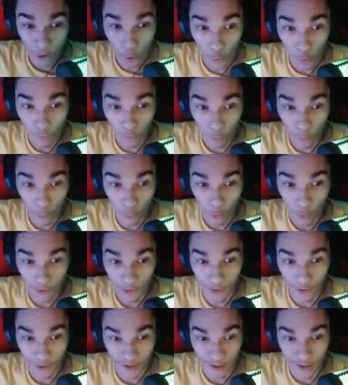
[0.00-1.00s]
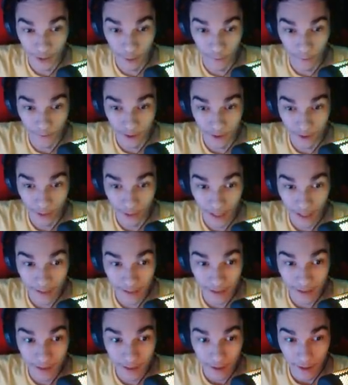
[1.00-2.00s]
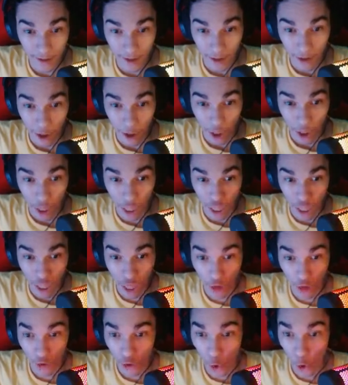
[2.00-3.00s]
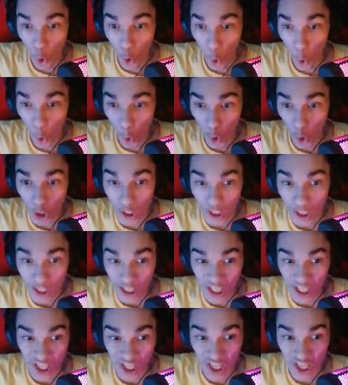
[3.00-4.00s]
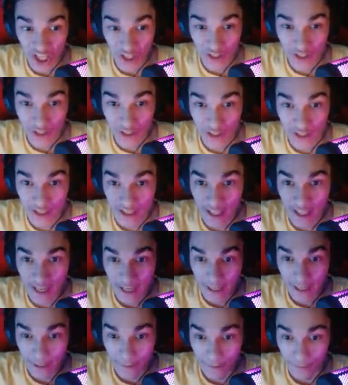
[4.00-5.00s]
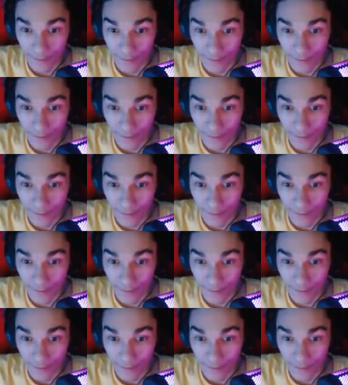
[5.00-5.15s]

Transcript: overwork yourself. So that's the goal in this game.